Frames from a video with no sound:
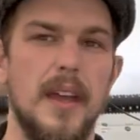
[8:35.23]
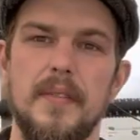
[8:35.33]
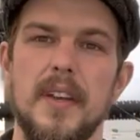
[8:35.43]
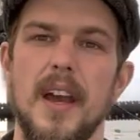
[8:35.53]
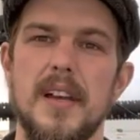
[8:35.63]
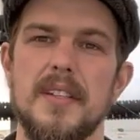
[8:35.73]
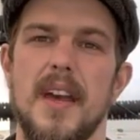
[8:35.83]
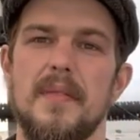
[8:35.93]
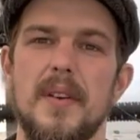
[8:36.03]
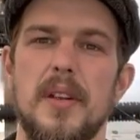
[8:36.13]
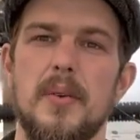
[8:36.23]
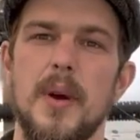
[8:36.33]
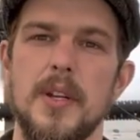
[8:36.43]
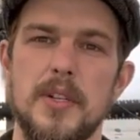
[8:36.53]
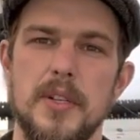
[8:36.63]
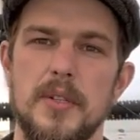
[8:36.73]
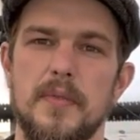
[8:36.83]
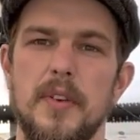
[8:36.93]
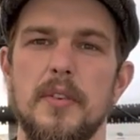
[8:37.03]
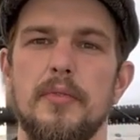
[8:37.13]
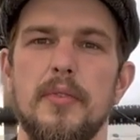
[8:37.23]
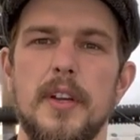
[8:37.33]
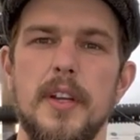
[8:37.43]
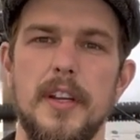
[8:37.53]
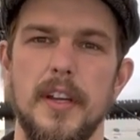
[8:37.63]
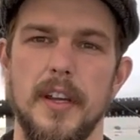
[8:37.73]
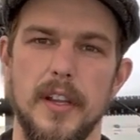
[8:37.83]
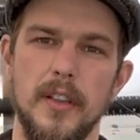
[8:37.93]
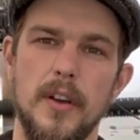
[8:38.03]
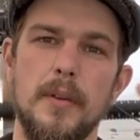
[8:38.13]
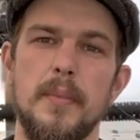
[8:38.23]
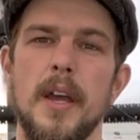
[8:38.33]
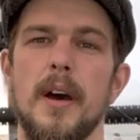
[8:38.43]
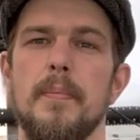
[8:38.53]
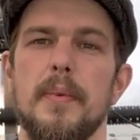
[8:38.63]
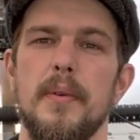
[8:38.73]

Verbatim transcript: If you guys have any questions, feel free to look me up,